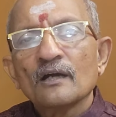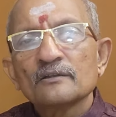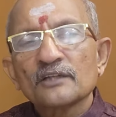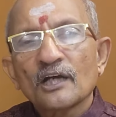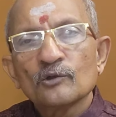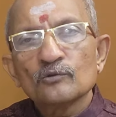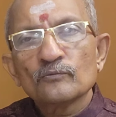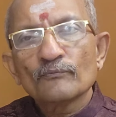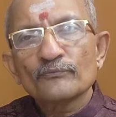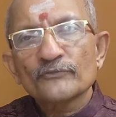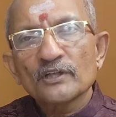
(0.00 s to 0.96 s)

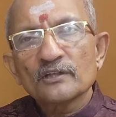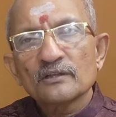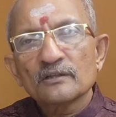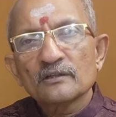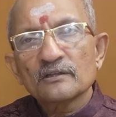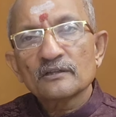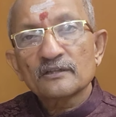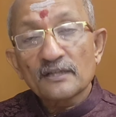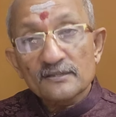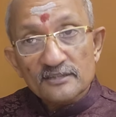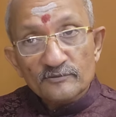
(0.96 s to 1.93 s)
Now,
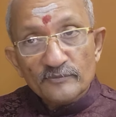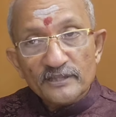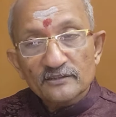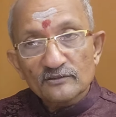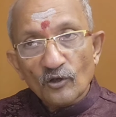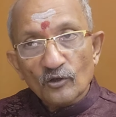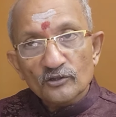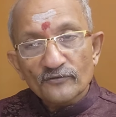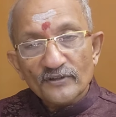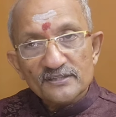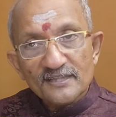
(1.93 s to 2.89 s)
does it mean all
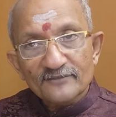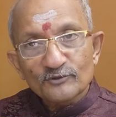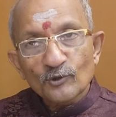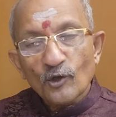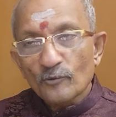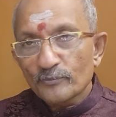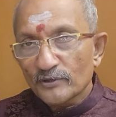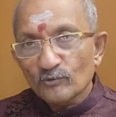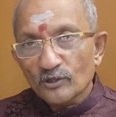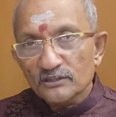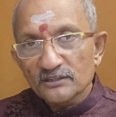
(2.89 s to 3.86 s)
of us have to
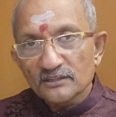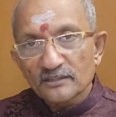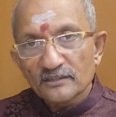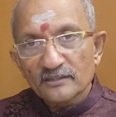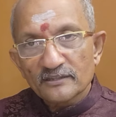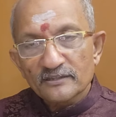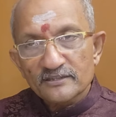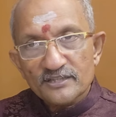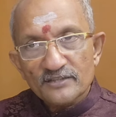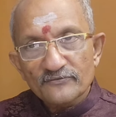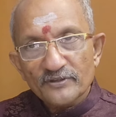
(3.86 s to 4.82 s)
copy what the
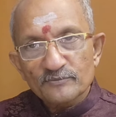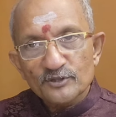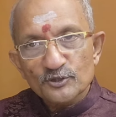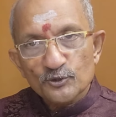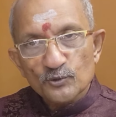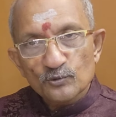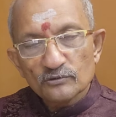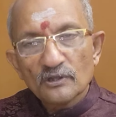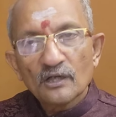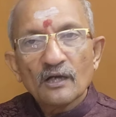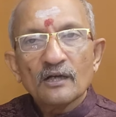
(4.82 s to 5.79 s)
rich and famous do?
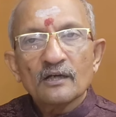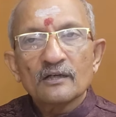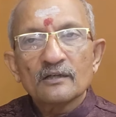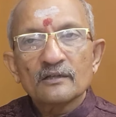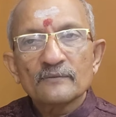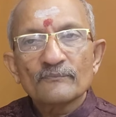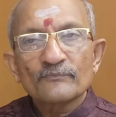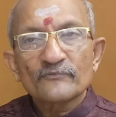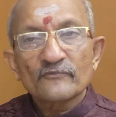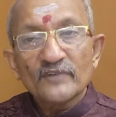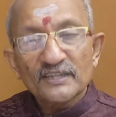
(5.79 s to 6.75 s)

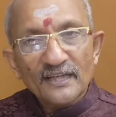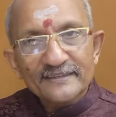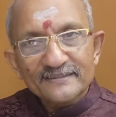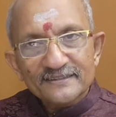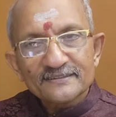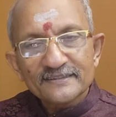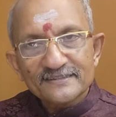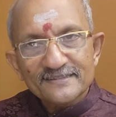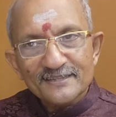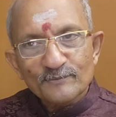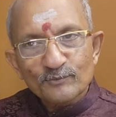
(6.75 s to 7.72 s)
Well, I think
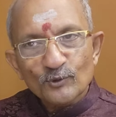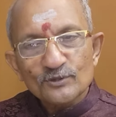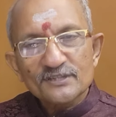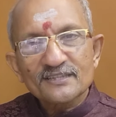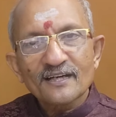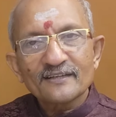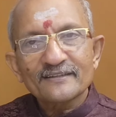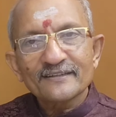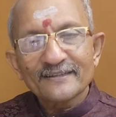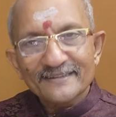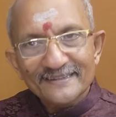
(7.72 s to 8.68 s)
these reports are
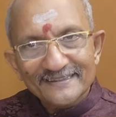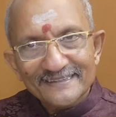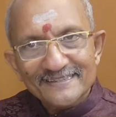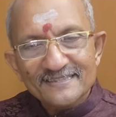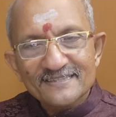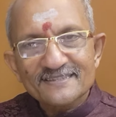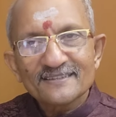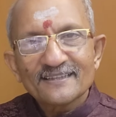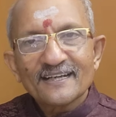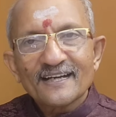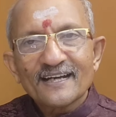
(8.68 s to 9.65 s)
released
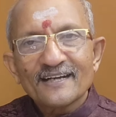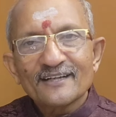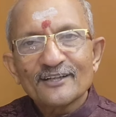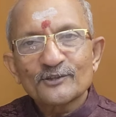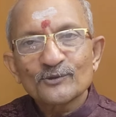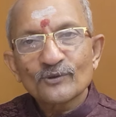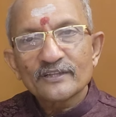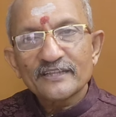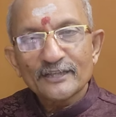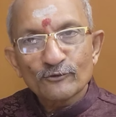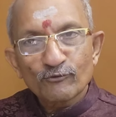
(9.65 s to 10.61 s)
to
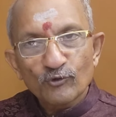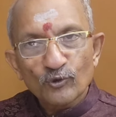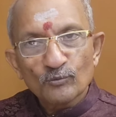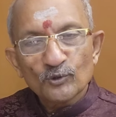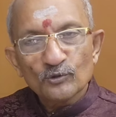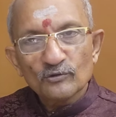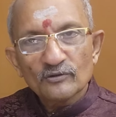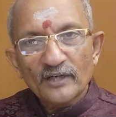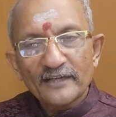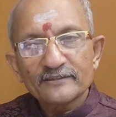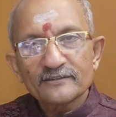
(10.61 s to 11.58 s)
create FOMO
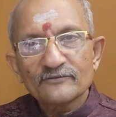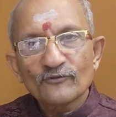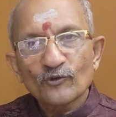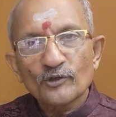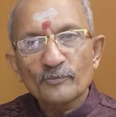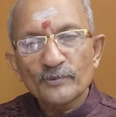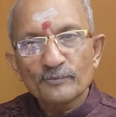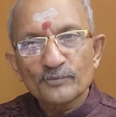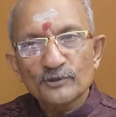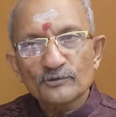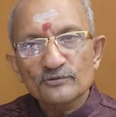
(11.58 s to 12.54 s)
and for
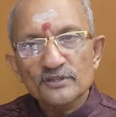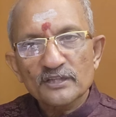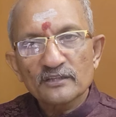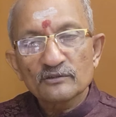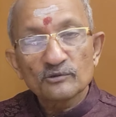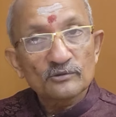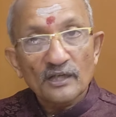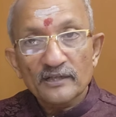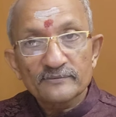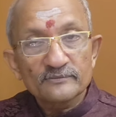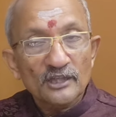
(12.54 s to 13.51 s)
people to say, look,
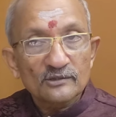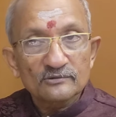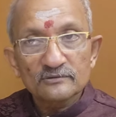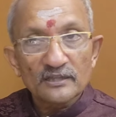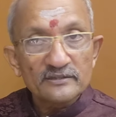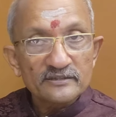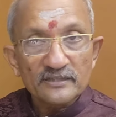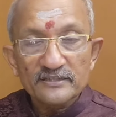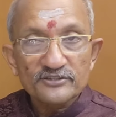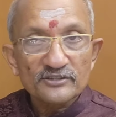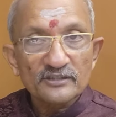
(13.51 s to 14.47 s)
I'm now
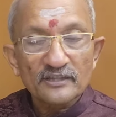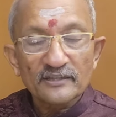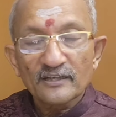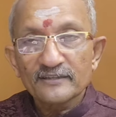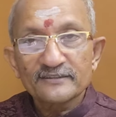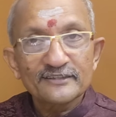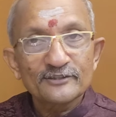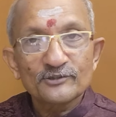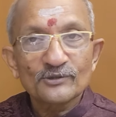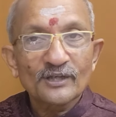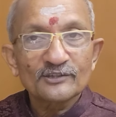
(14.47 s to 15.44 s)
ultra rich and I
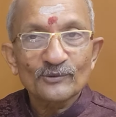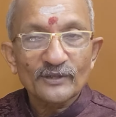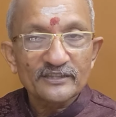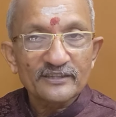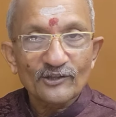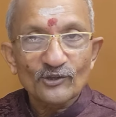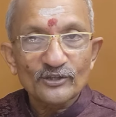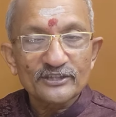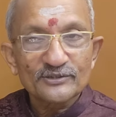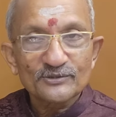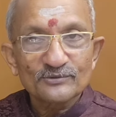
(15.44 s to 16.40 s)
need to allocate
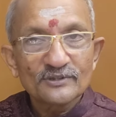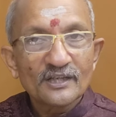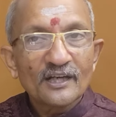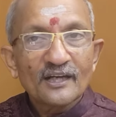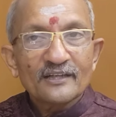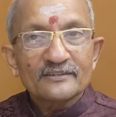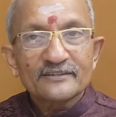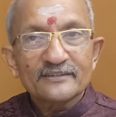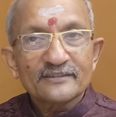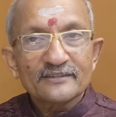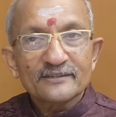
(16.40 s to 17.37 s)
according to
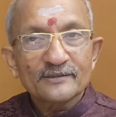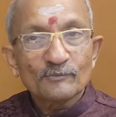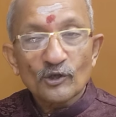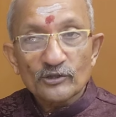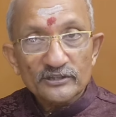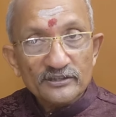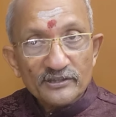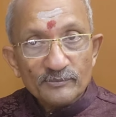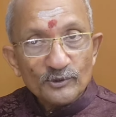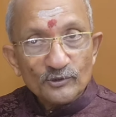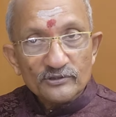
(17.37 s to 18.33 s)
the Morgan
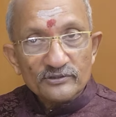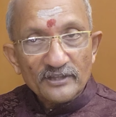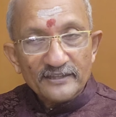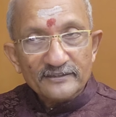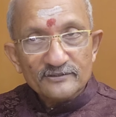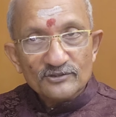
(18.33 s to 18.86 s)
report, right?